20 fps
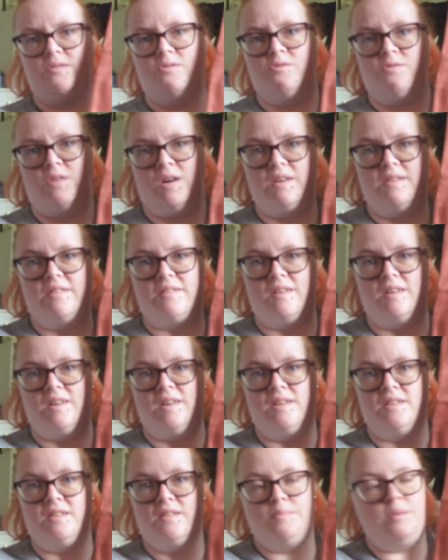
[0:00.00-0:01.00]
alright
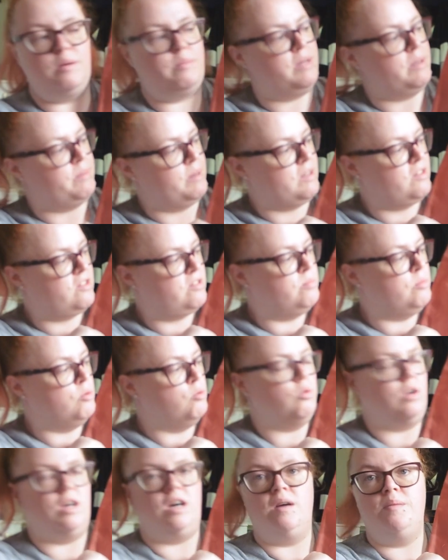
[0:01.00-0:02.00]
size, probably a bit
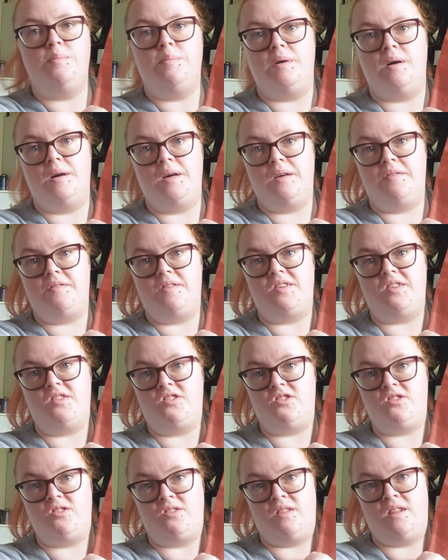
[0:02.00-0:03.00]
smaller, but if you're
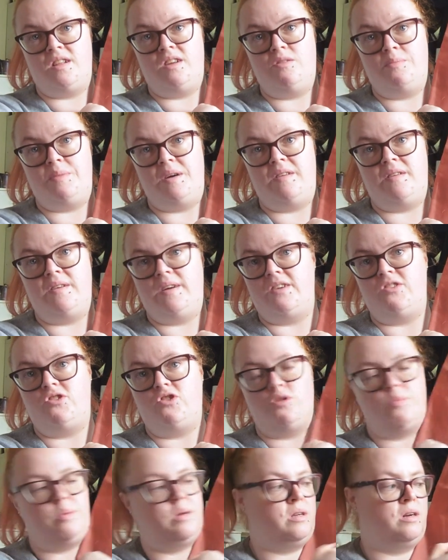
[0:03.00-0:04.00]
just doing a little bit of light
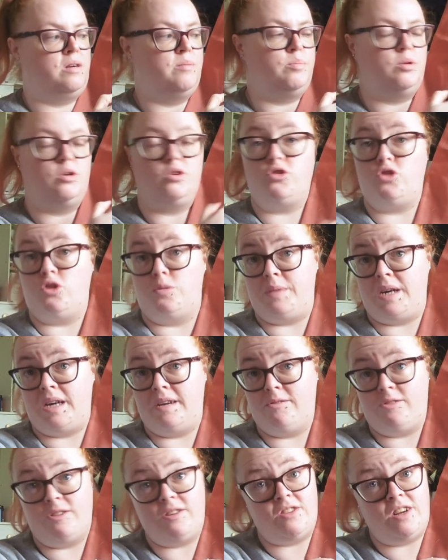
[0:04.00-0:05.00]
shopping, like book shopping
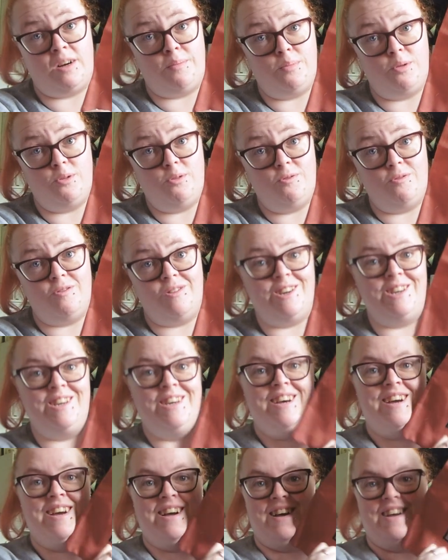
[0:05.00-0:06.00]
for example,
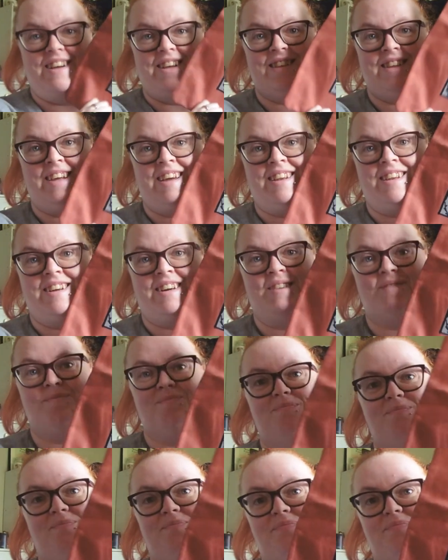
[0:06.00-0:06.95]
then